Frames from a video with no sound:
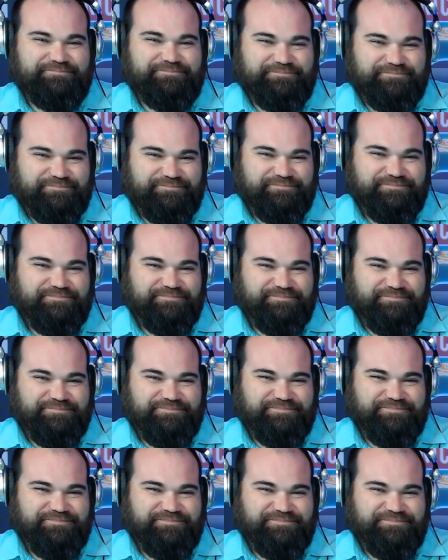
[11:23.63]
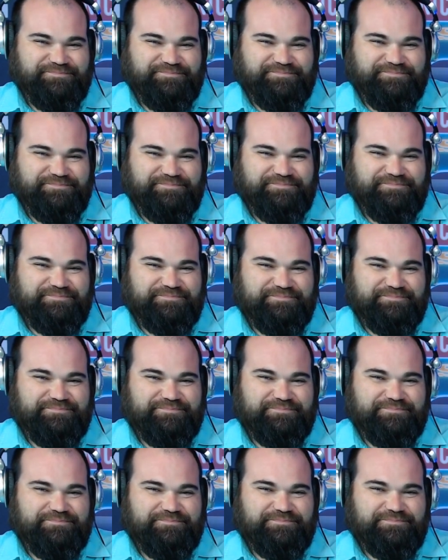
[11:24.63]

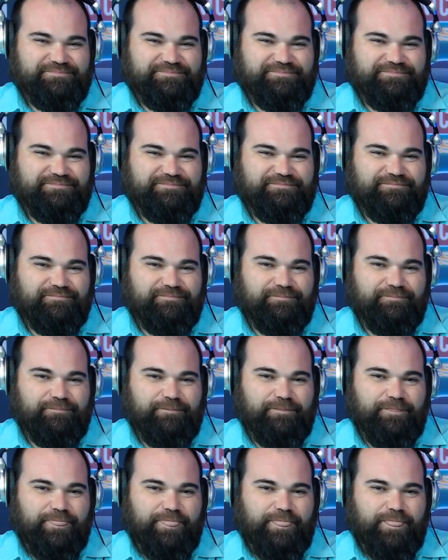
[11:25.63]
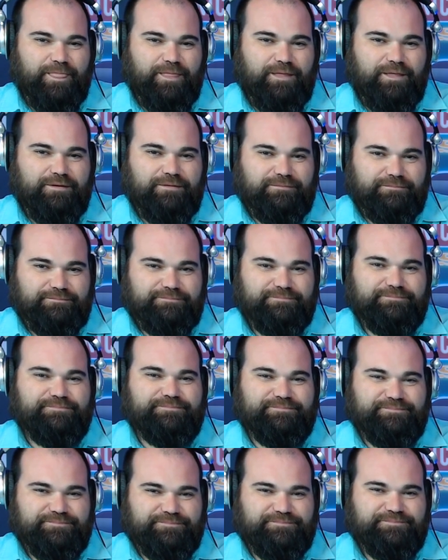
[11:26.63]

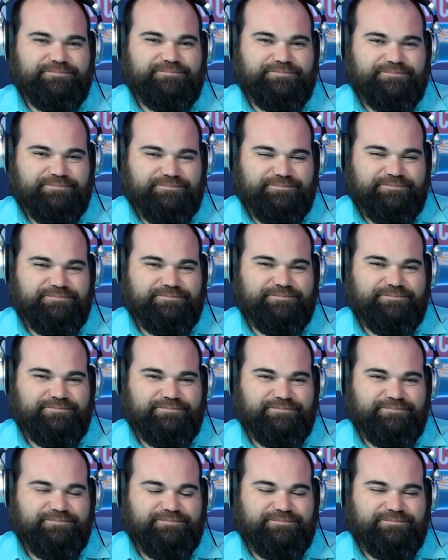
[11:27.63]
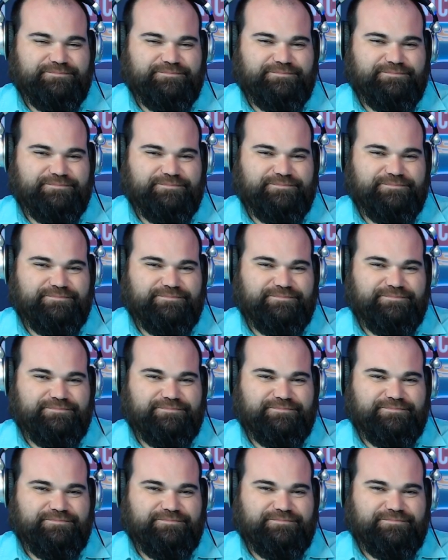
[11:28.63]

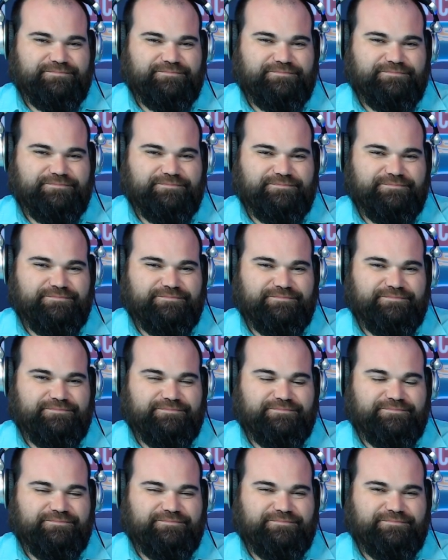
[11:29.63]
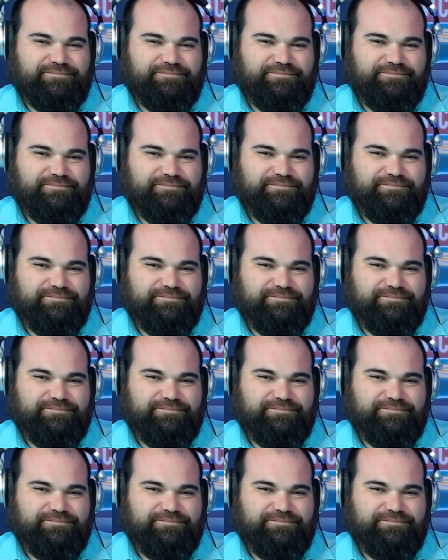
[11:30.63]
No words are spoken by the person on screen.